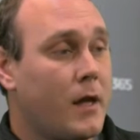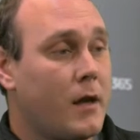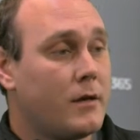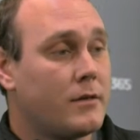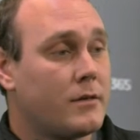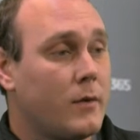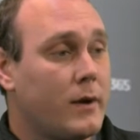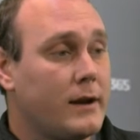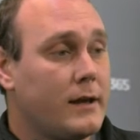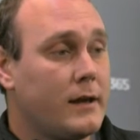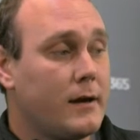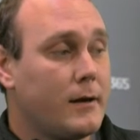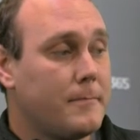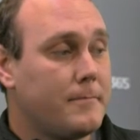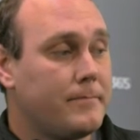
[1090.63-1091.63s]
So any
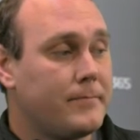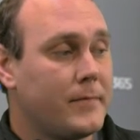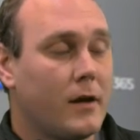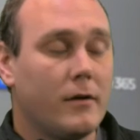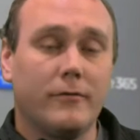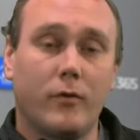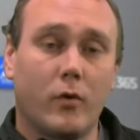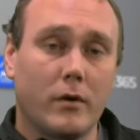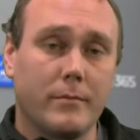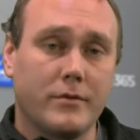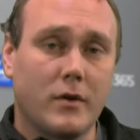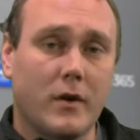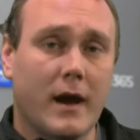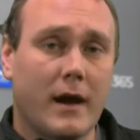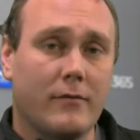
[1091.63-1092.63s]
forms you
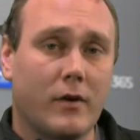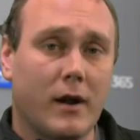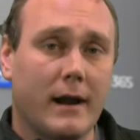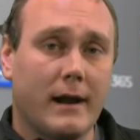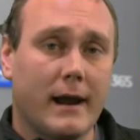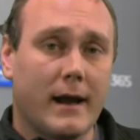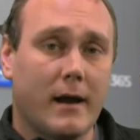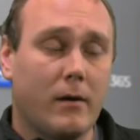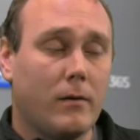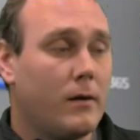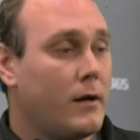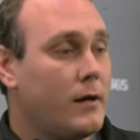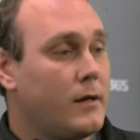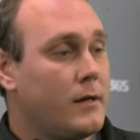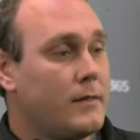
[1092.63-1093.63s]
have right now
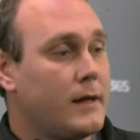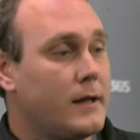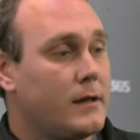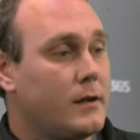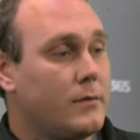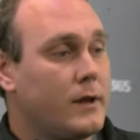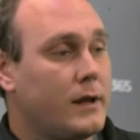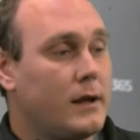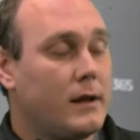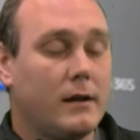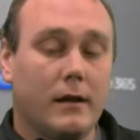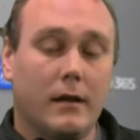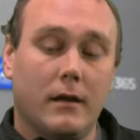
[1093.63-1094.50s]
that you need,